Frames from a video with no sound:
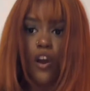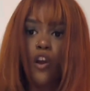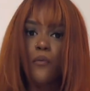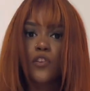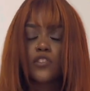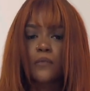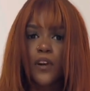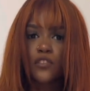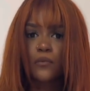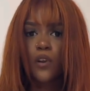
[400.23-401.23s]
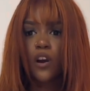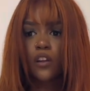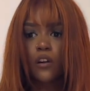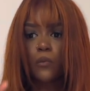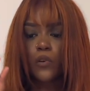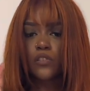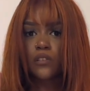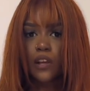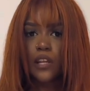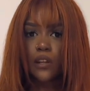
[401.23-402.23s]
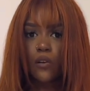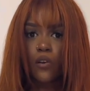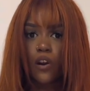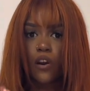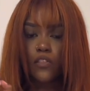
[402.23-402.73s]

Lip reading: oh my gosh, the mushroom color was slightly longer.